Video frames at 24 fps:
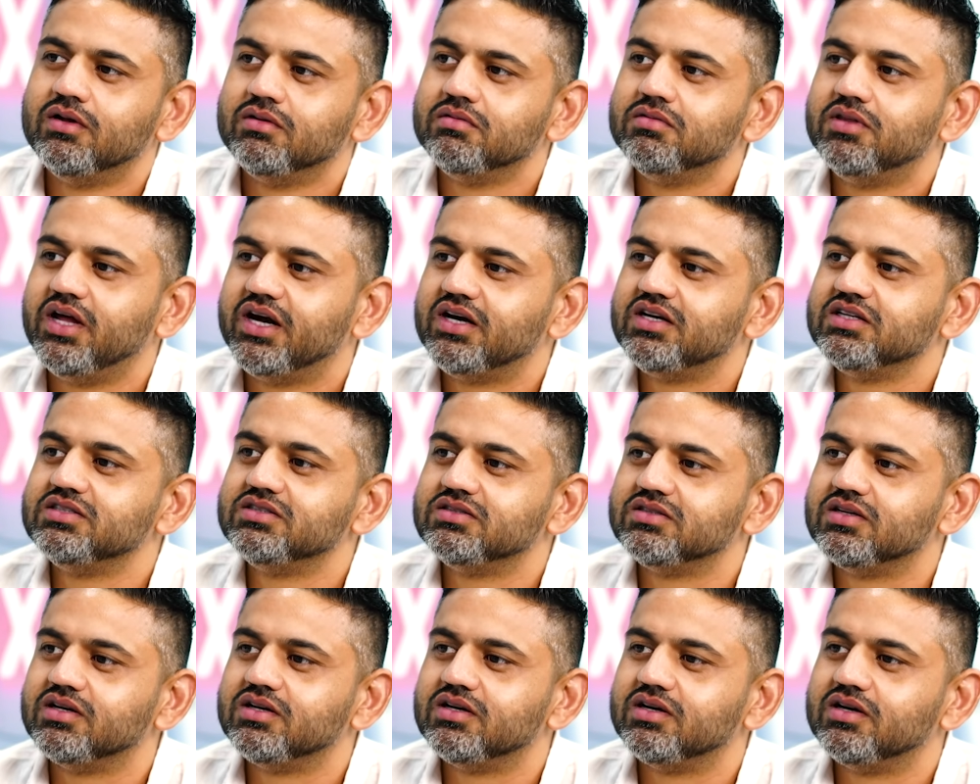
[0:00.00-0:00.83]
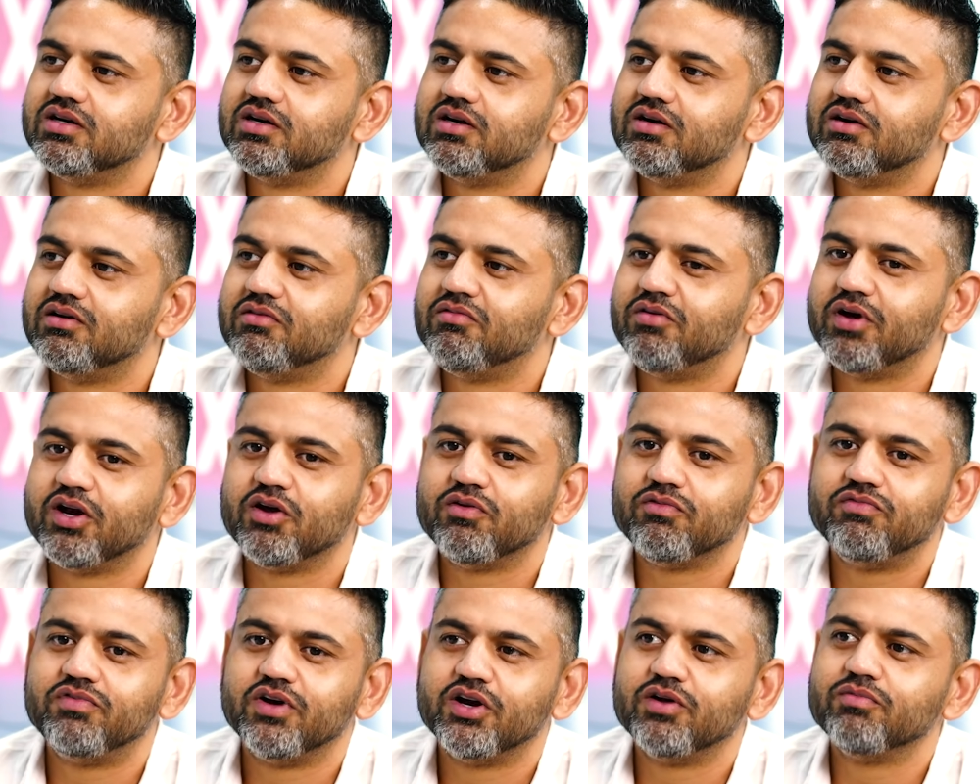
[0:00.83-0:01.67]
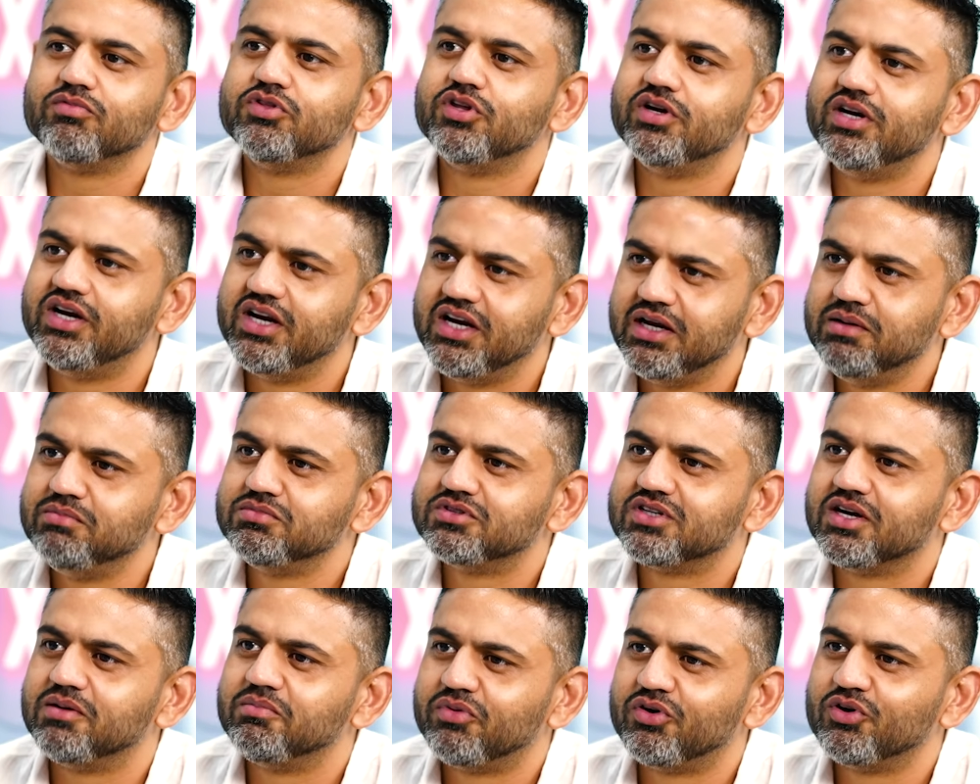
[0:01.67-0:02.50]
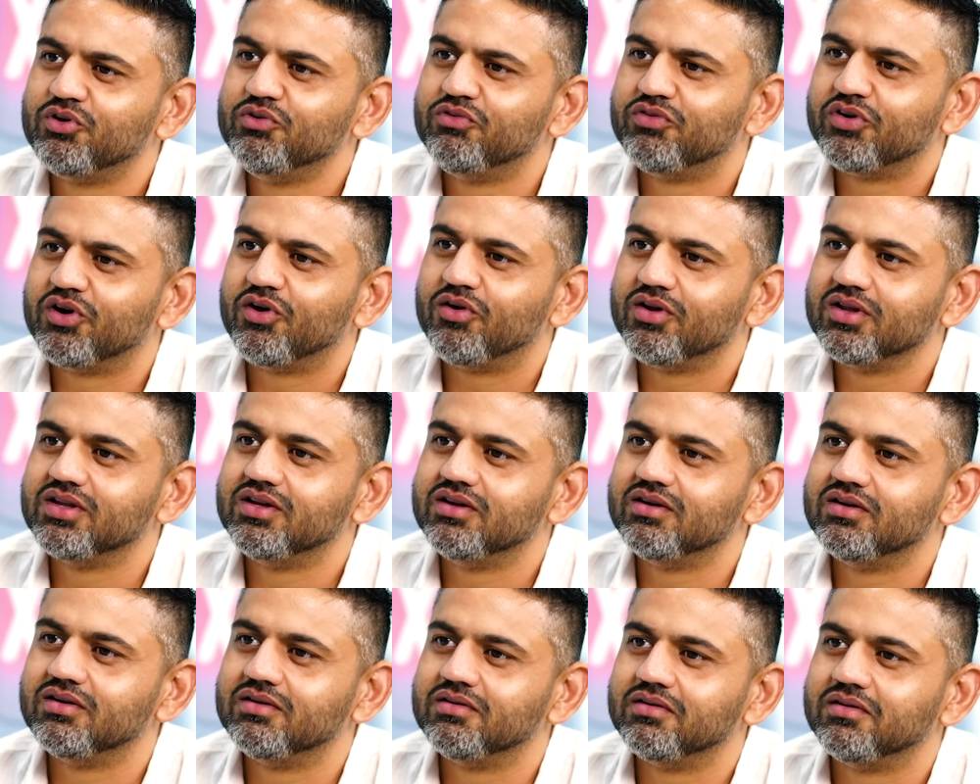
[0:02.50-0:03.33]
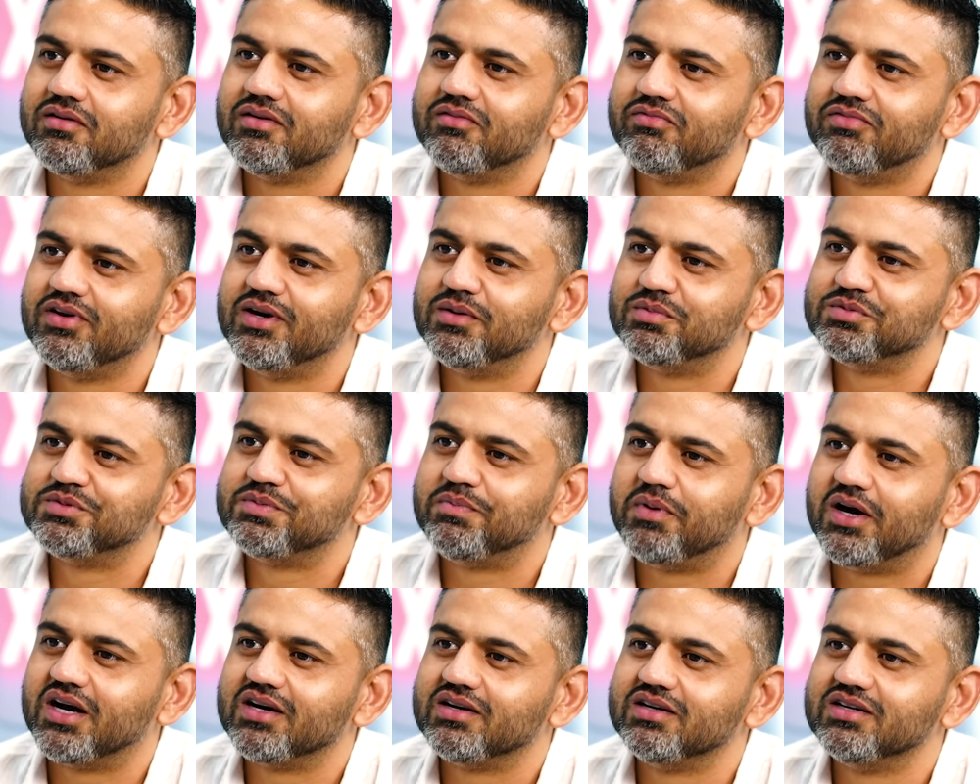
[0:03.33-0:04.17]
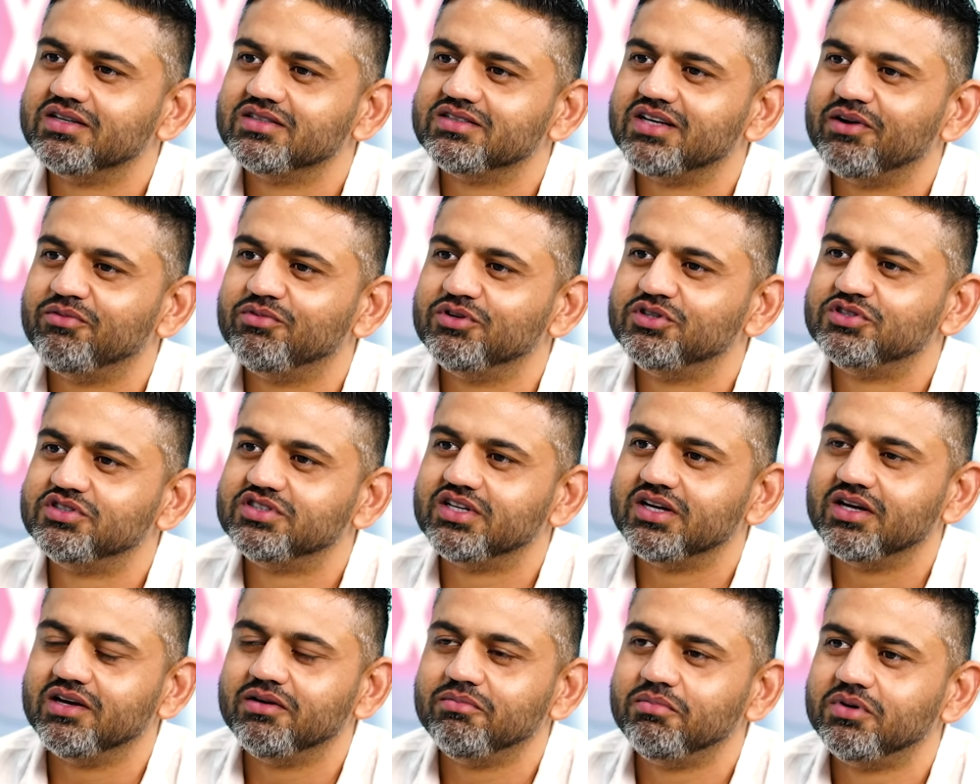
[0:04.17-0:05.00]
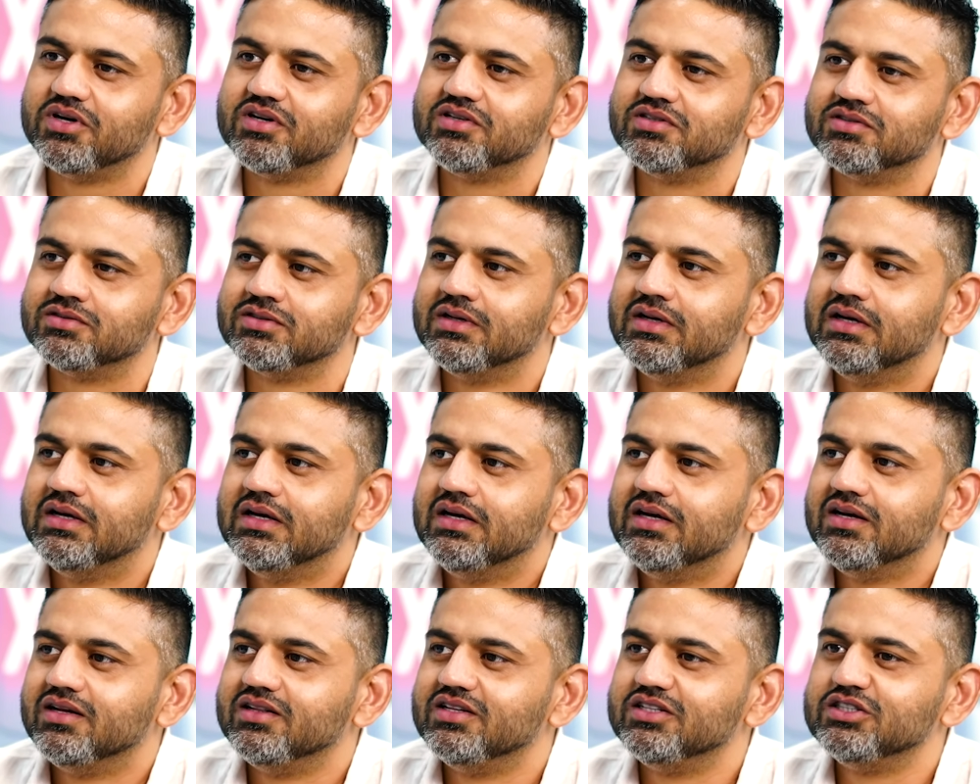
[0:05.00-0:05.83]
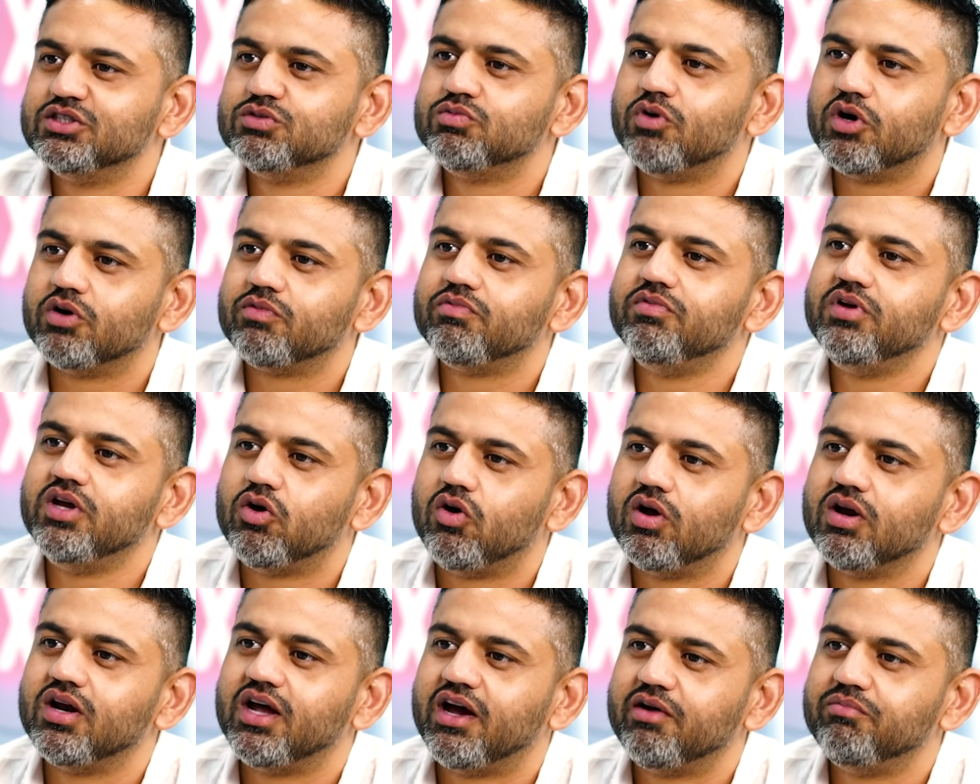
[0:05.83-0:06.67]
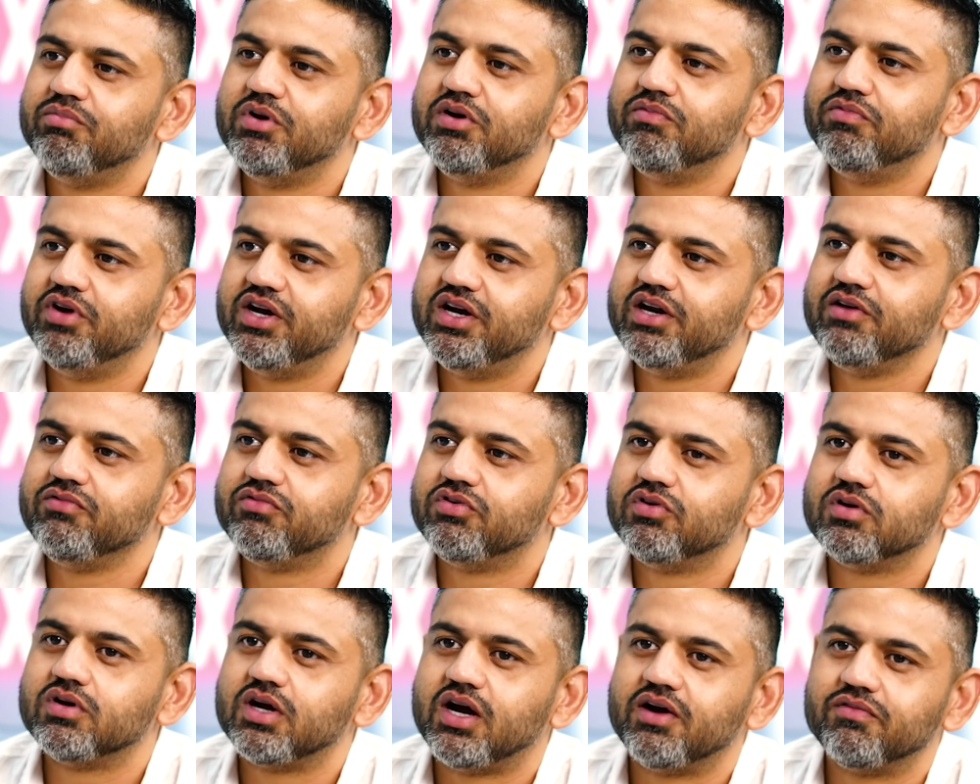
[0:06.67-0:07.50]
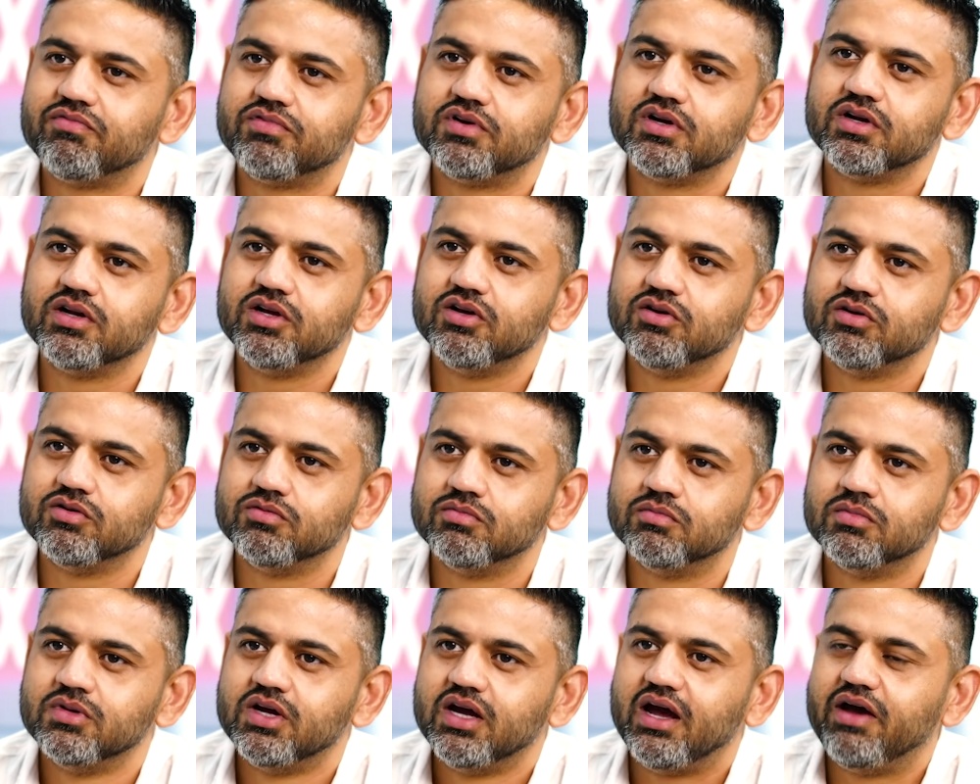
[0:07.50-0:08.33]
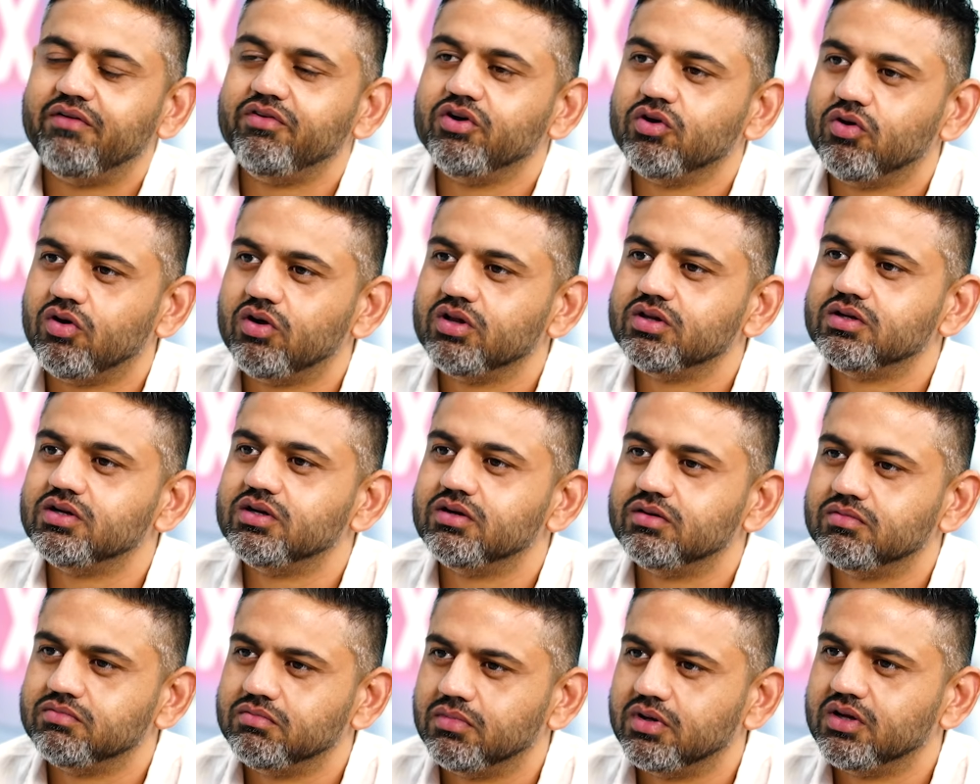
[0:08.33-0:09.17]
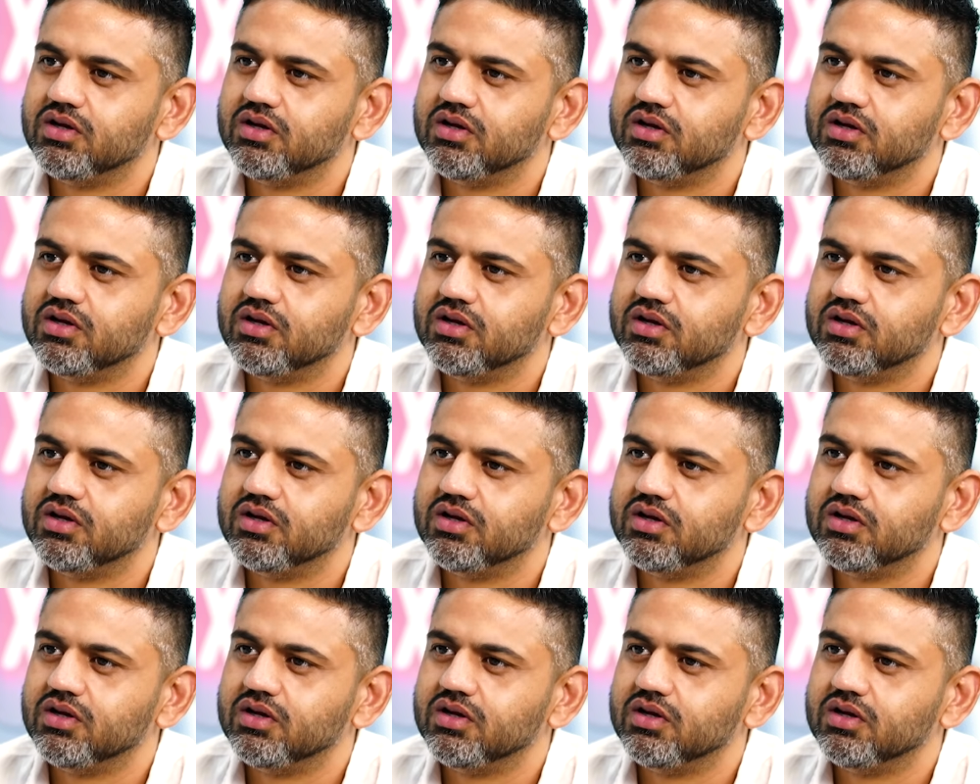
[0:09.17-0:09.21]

That is uh, one of one of the dreams come true for all the Phillips partners, I would say, because this is what we all have been waiting for after you know having all the